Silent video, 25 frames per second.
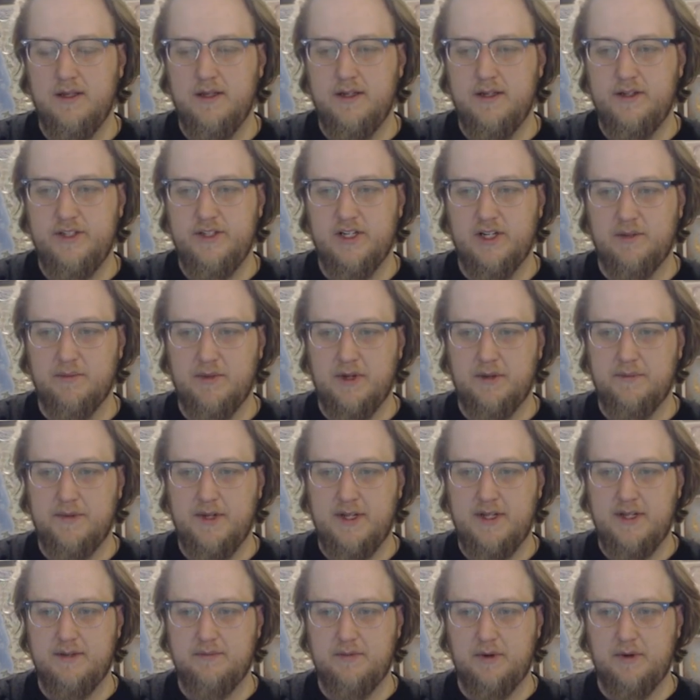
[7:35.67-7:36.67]
Chicken pot
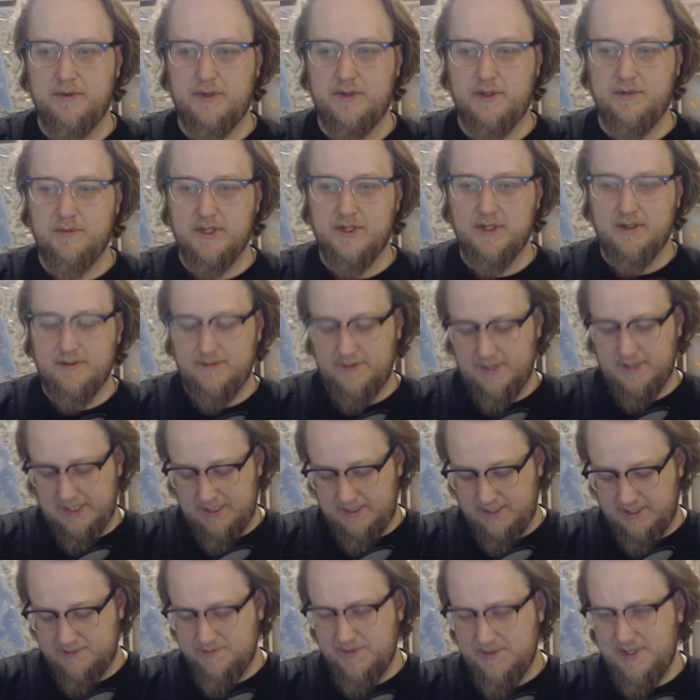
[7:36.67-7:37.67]
pie, barbecue meatloaf.
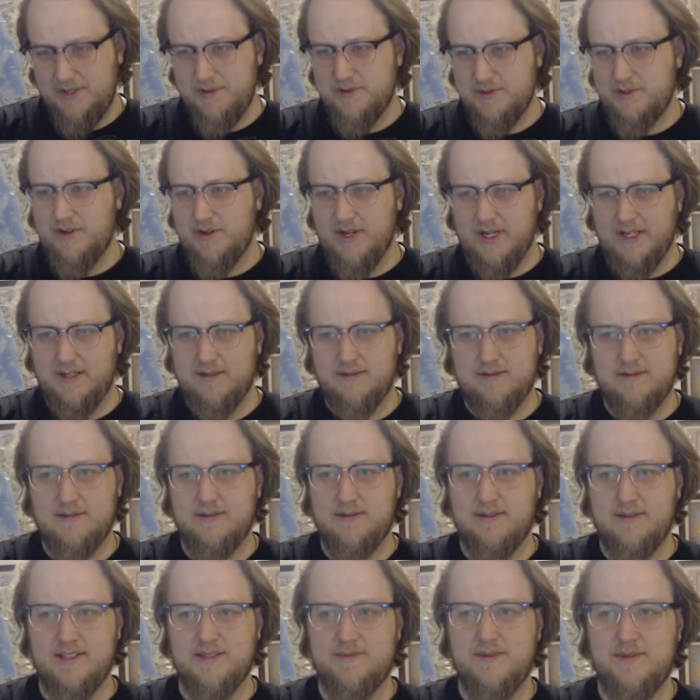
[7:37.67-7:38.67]
This menu is great.
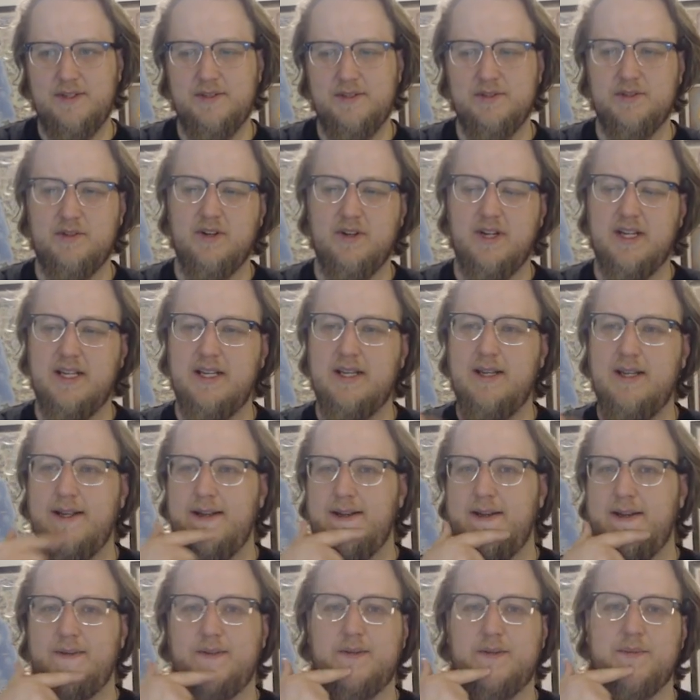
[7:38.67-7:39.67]
This menu is great
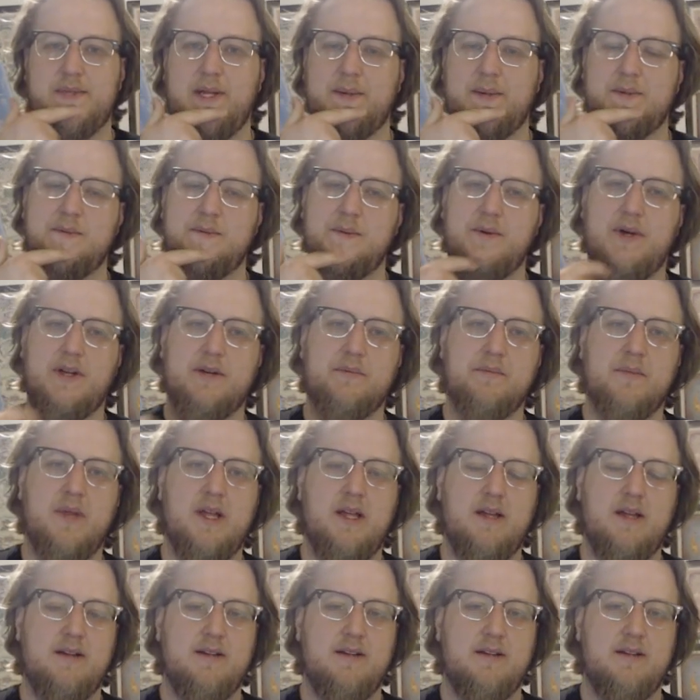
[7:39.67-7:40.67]
from top to bottom.
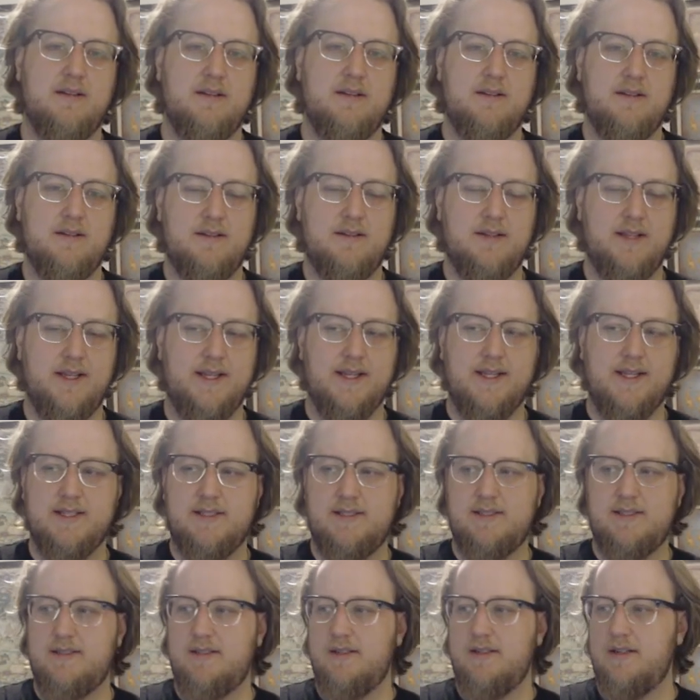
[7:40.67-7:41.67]

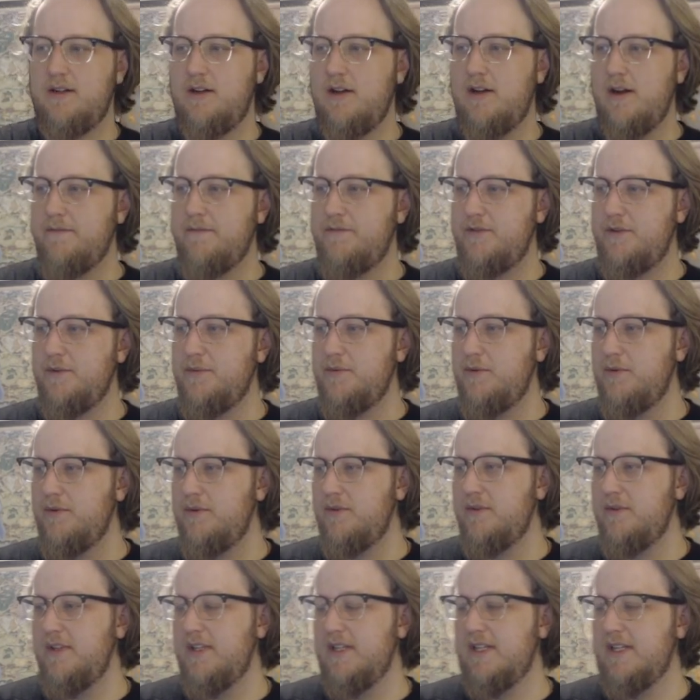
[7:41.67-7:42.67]
It's
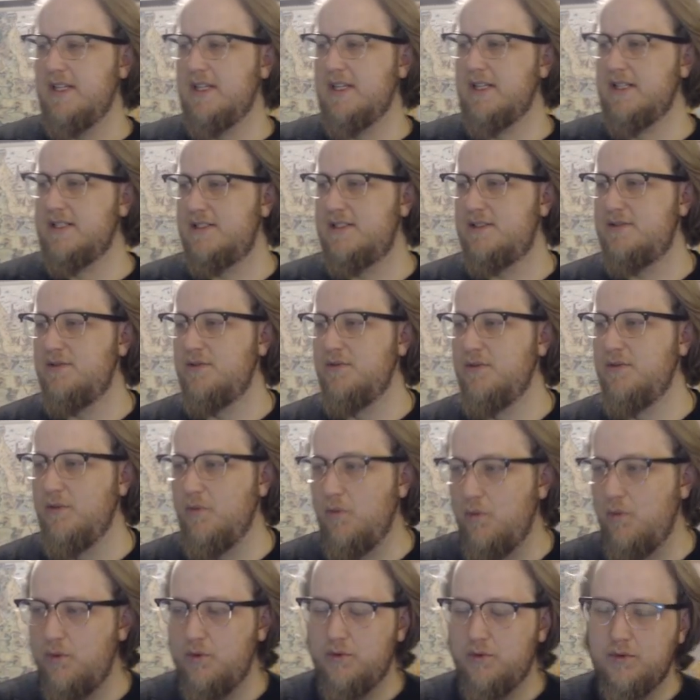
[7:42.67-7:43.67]
comfortable. It's
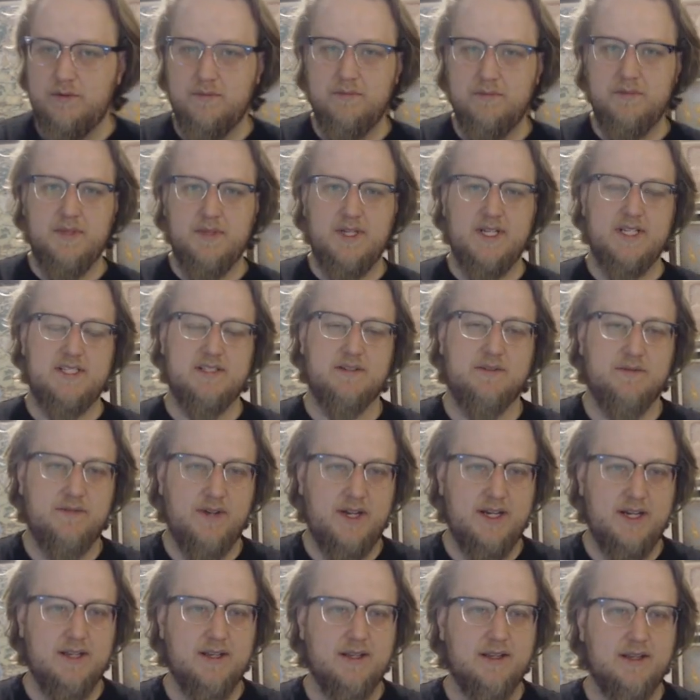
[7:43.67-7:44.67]
warm. It's
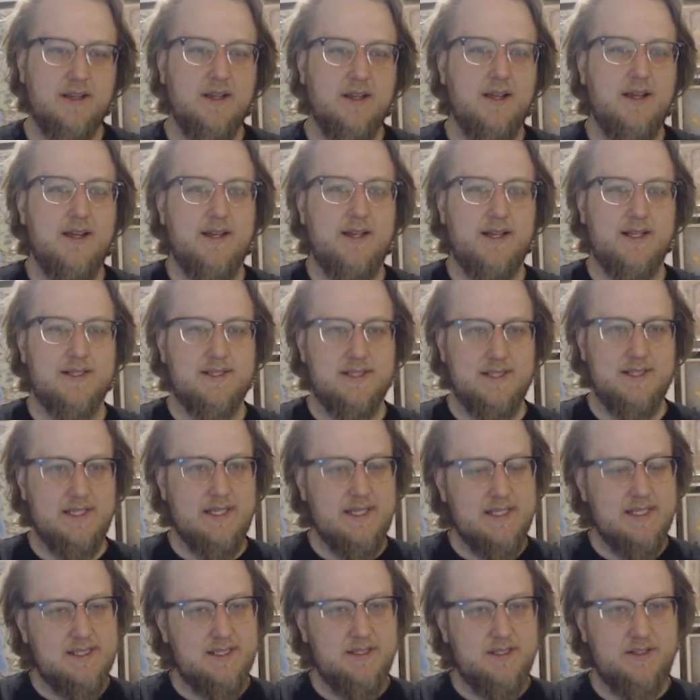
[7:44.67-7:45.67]
inviting. It's
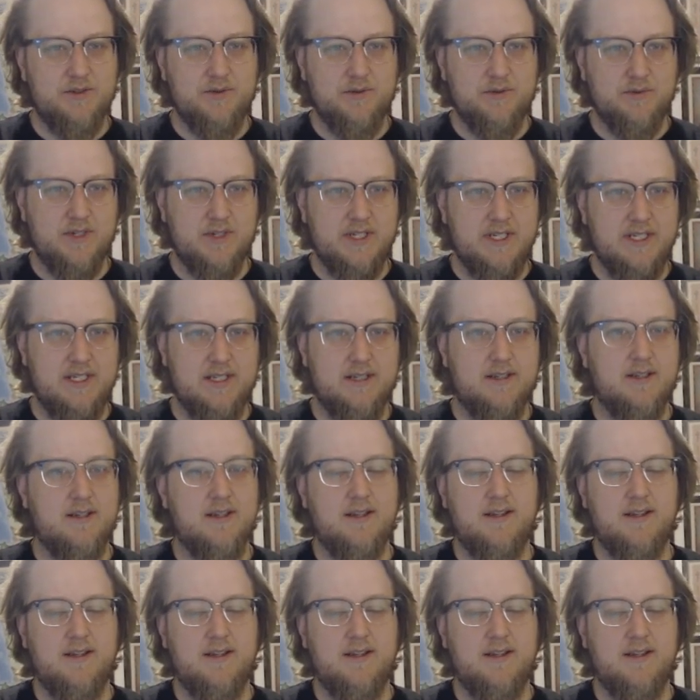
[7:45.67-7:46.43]
easy to read.